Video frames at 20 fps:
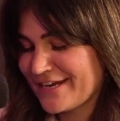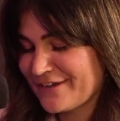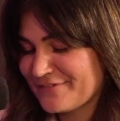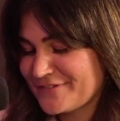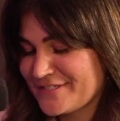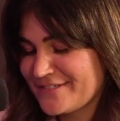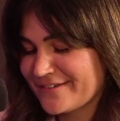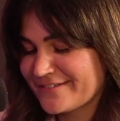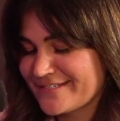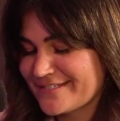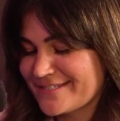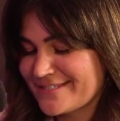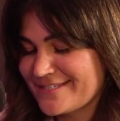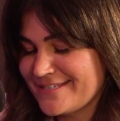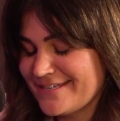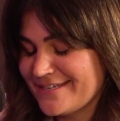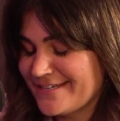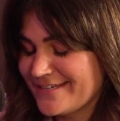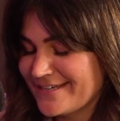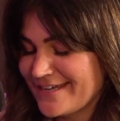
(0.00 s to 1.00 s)
I've stuck to
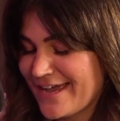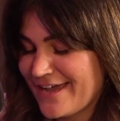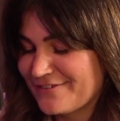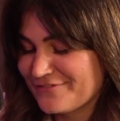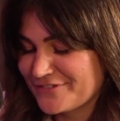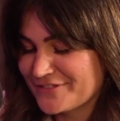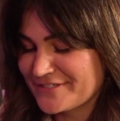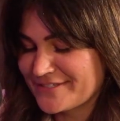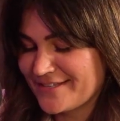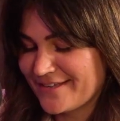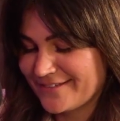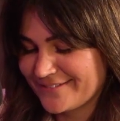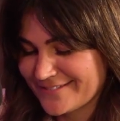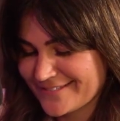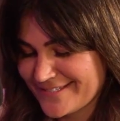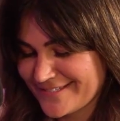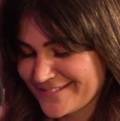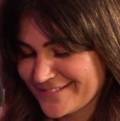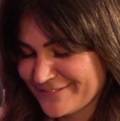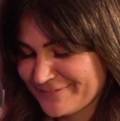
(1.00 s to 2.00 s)
skiing ever
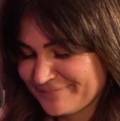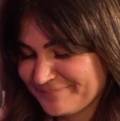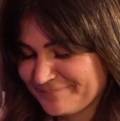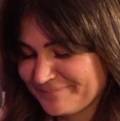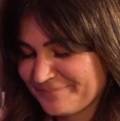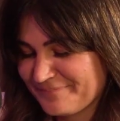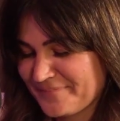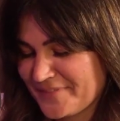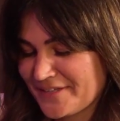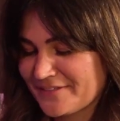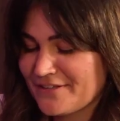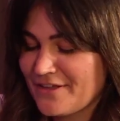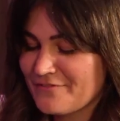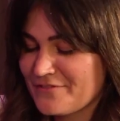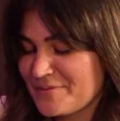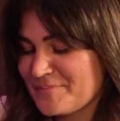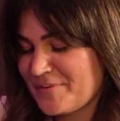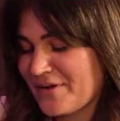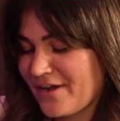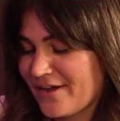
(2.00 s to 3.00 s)
since. Love
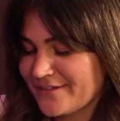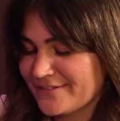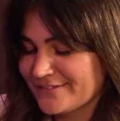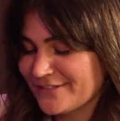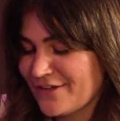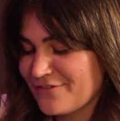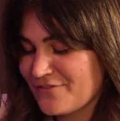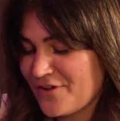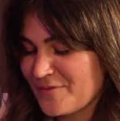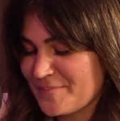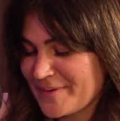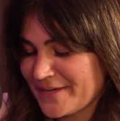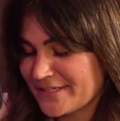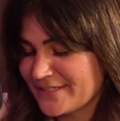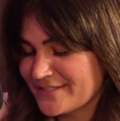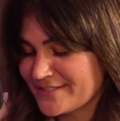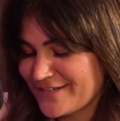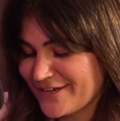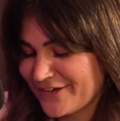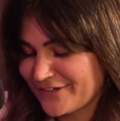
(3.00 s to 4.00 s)
the pod. Love all
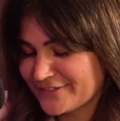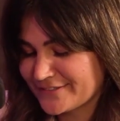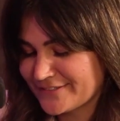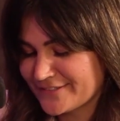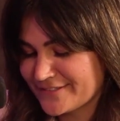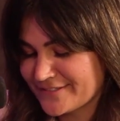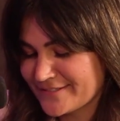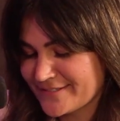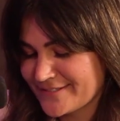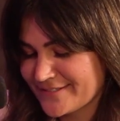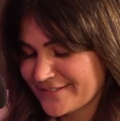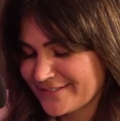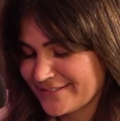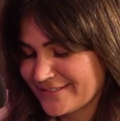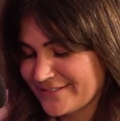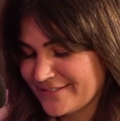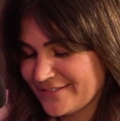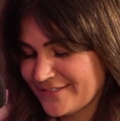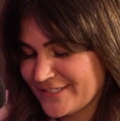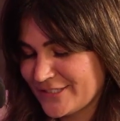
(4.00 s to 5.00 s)
Becky's characters.
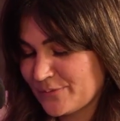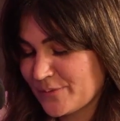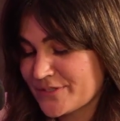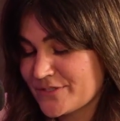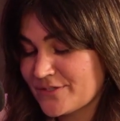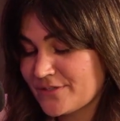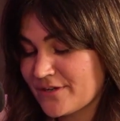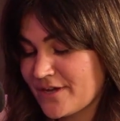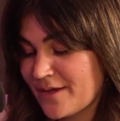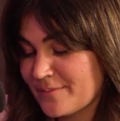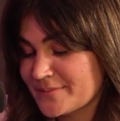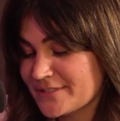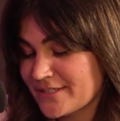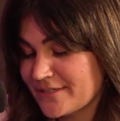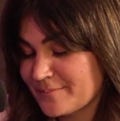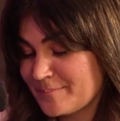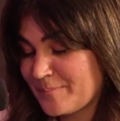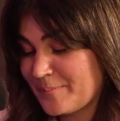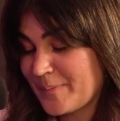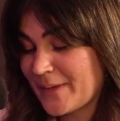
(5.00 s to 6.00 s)
She wants you to come
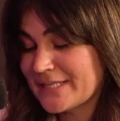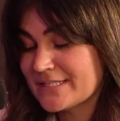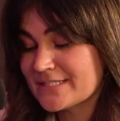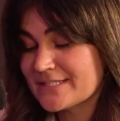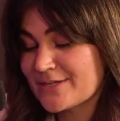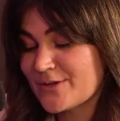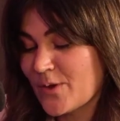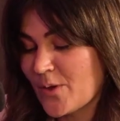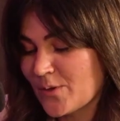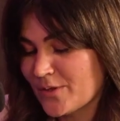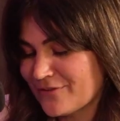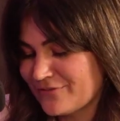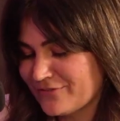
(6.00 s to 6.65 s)
to Pensacola,